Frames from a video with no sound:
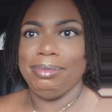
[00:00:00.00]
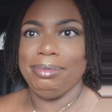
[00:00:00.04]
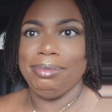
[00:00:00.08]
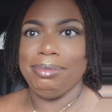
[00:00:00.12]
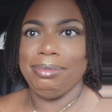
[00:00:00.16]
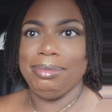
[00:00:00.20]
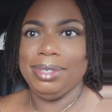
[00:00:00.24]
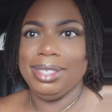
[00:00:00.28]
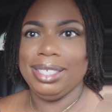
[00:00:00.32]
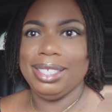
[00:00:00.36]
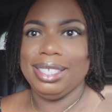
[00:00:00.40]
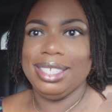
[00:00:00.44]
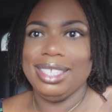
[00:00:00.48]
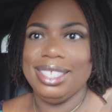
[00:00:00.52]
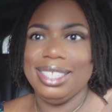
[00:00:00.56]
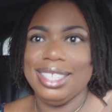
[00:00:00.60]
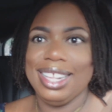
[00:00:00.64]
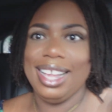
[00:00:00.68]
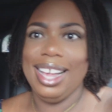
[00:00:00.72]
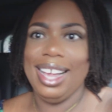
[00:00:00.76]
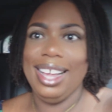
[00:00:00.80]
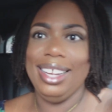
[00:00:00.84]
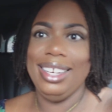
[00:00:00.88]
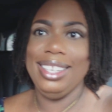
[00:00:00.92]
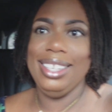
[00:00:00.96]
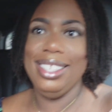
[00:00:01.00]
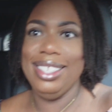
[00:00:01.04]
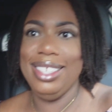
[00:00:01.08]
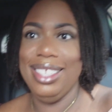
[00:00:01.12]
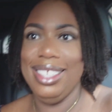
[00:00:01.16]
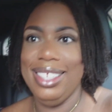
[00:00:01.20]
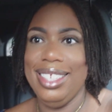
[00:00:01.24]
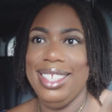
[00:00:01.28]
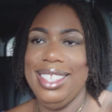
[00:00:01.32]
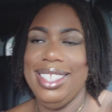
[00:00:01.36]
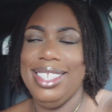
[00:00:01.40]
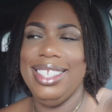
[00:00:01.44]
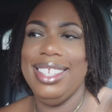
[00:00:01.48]
Mr. Scott
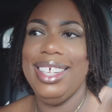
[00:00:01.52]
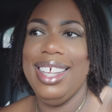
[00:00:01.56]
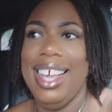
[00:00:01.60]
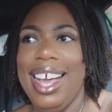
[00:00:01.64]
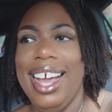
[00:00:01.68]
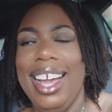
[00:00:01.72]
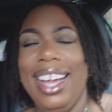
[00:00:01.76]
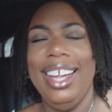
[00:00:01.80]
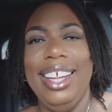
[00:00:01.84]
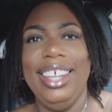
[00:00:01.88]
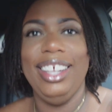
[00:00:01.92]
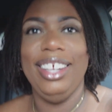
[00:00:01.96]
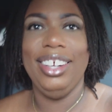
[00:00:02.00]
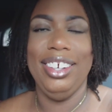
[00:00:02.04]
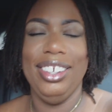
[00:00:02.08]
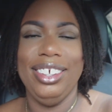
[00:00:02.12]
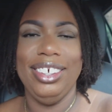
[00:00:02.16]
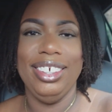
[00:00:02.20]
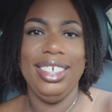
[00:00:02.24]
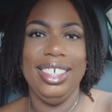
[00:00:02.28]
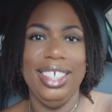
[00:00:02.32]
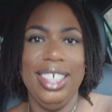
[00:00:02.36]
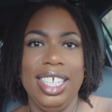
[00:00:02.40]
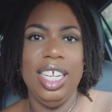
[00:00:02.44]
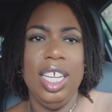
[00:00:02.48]
is tired.